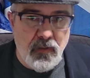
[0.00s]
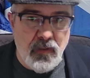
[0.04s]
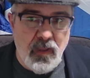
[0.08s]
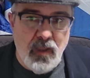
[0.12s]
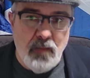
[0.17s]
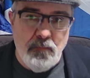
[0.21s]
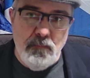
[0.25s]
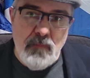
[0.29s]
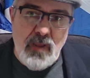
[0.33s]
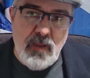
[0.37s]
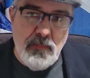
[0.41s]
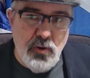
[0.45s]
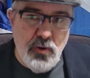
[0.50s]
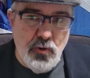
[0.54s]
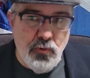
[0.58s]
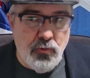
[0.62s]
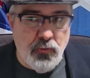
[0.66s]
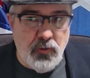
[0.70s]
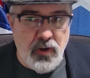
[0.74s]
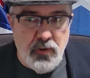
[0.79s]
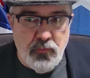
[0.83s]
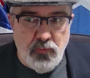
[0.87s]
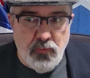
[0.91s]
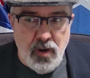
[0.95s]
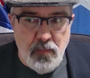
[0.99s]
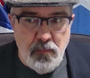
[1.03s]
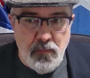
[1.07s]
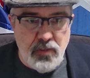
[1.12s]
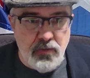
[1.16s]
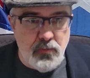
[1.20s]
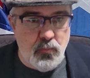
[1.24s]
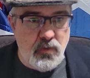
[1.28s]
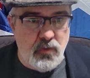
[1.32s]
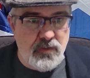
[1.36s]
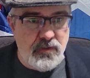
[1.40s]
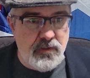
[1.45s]
Maybe your great-grandmother
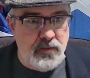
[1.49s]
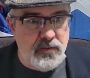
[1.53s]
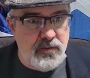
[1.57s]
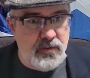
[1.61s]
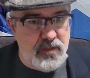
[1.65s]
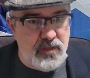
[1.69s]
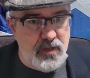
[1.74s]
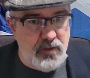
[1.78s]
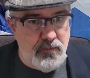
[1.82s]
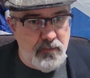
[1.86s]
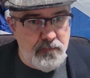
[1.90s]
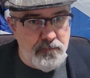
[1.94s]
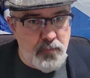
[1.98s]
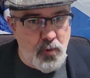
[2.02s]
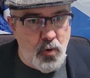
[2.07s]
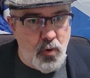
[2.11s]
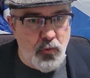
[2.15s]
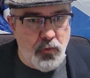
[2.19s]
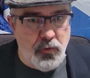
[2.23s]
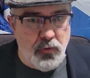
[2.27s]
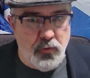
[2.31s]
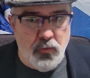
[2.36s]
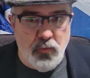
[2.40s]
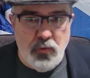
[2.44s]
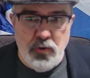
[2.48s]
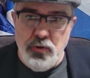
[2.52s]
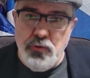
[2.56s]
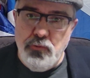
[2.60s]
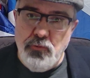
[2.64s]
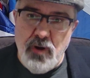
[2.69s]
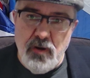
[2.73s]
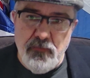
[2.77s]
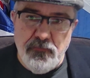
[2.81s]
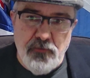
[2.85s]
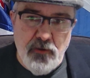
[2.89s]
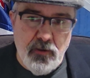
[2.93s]
was a secret poet, or your
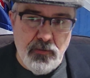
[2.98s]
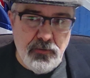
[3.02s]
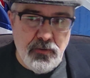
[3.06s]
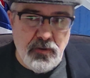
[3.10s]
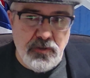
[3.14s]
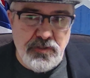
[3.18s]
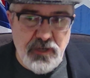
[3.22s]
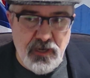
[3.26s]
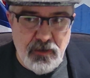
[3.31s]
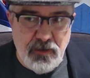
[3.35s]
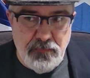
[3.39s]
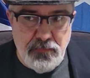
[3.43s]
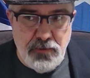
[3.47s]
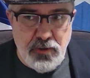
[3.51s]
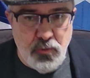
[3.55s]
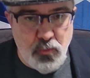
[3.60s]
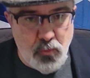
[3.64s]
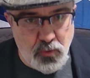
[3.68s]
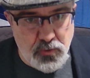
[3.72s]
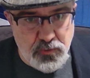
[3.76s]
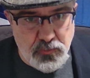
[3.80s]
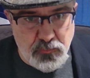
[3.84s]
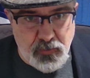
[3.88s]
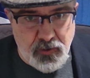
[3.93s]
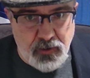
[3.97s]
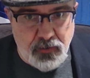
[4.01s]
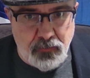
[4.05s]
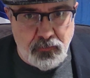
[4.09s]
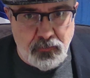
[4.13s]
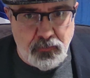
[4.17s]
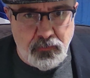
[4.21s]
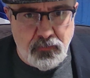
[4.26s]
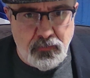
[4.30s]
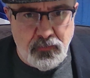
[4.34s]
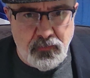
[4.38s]
grandfather a champion horse wrangler.